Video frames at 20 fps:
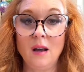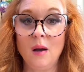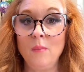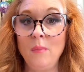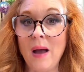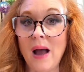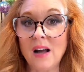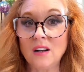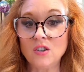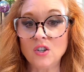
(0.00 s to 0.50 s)
A
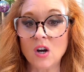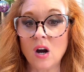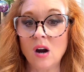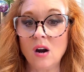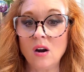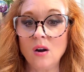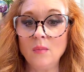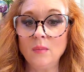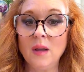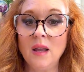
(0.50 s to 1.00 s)
bag
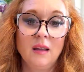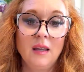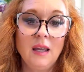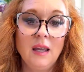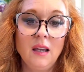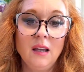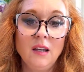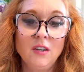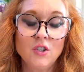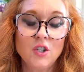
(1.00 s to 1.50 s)
charm,
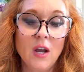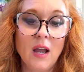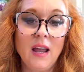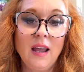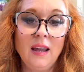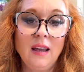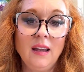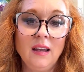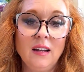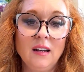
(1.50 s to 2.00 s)

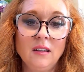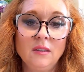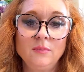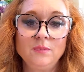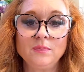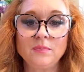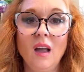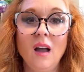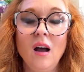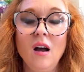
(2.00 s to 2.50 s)
keychain,
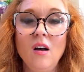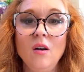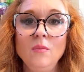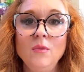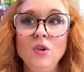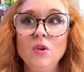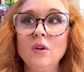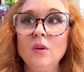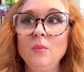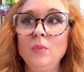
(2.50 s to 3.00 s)

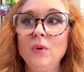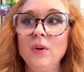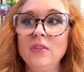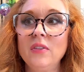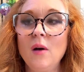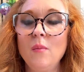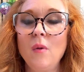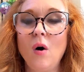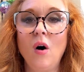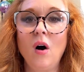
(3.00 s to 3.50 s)
you could put
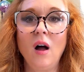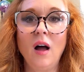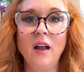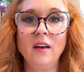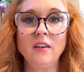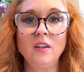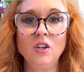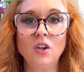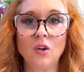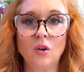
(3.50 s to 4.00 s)
them
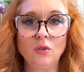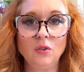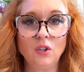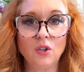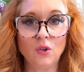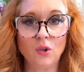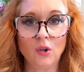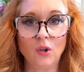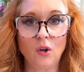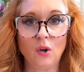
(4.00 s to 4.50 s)
on,
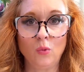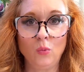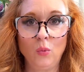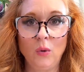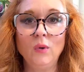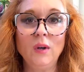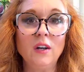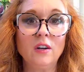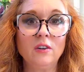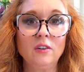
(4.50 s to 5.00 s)
your
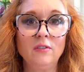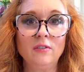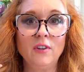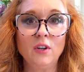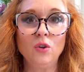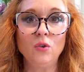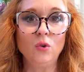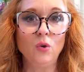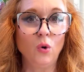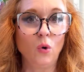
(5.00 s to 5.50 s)
rear
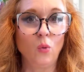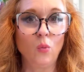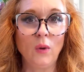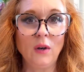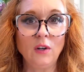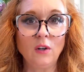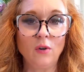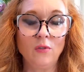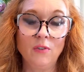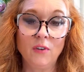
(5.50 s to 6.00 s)
view
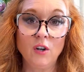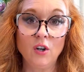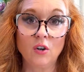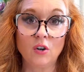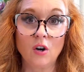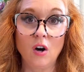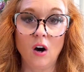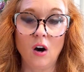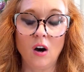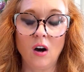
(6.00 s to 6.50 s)
window for your
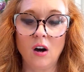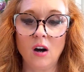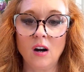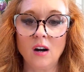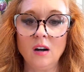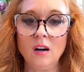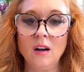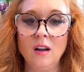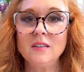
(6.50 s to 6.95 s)
car.